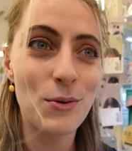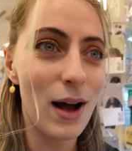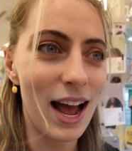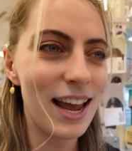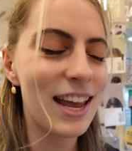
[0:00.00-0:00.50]

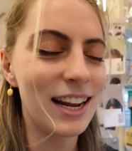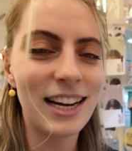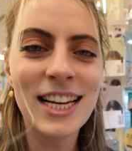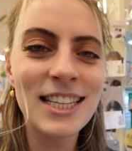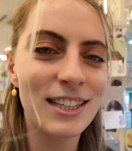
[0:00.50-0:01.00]
why. And I
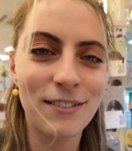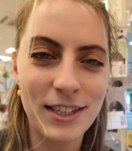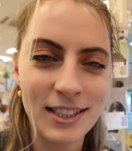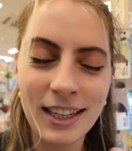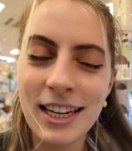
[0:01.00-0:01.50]
tested it
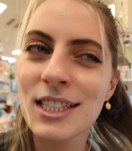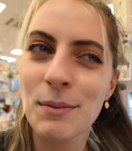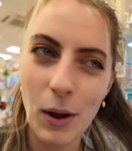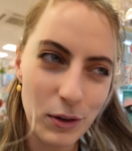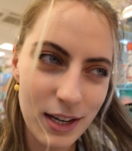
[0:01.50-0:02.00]
recently, it
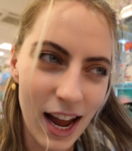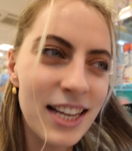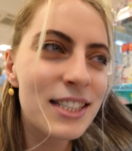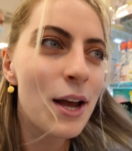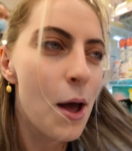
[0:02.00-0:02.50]
smells nice,